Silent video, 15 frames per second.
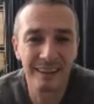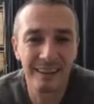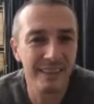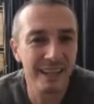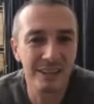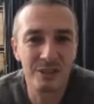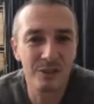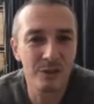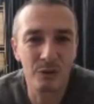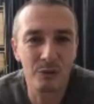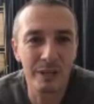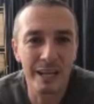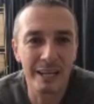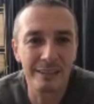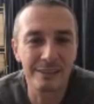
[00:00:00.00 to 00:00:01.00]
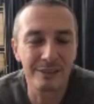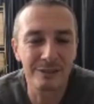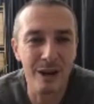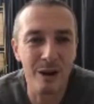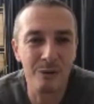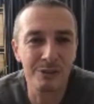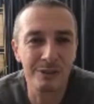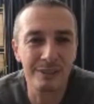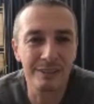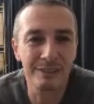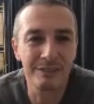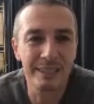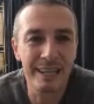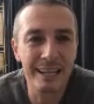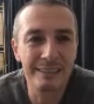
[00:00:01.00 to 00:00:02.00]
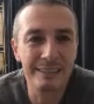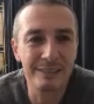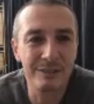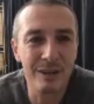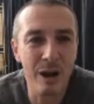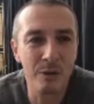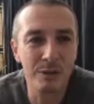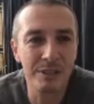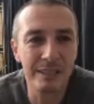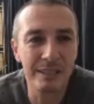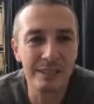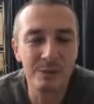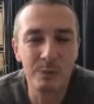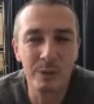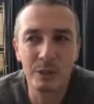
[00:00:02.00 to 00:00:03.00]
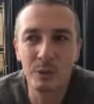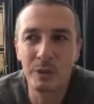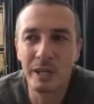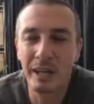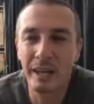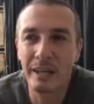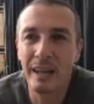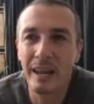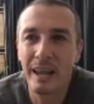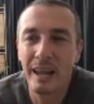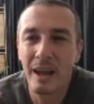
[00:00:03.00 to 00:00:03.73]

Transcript: That's not relaxed arousal. Relaxed arousal is when you can